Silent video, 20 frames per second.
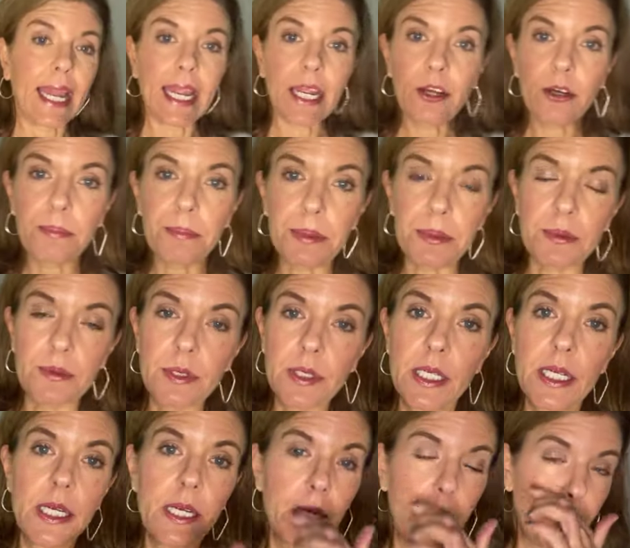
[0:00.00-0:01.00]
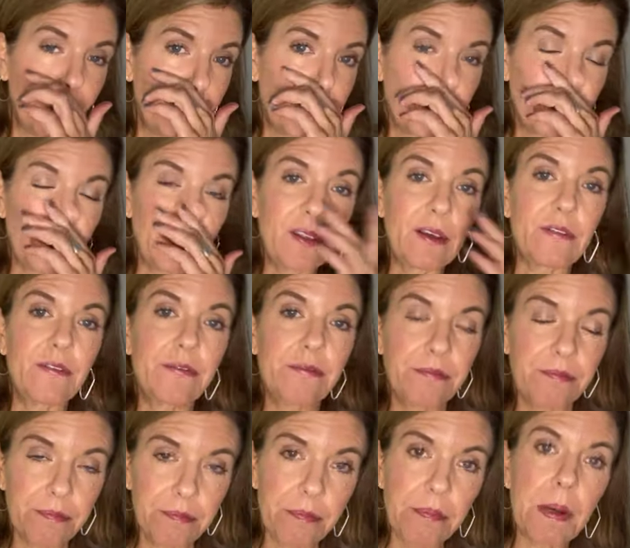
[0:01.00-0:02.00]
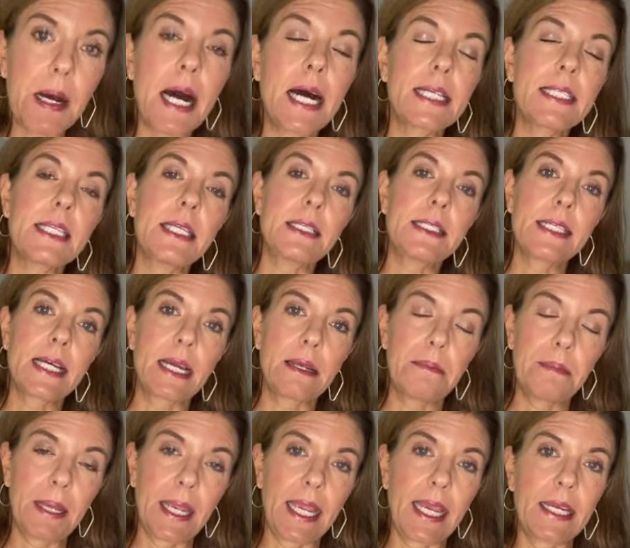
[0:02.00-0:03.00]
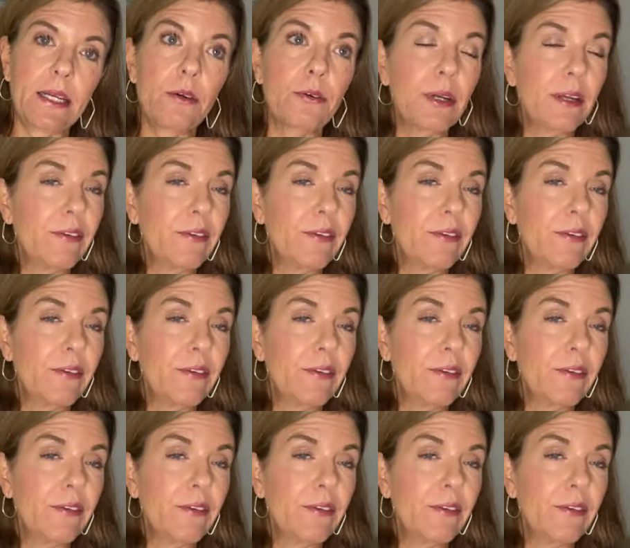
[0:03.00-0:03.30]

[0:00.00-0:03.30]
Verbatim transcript: ankle boot with with a Ponte type pant or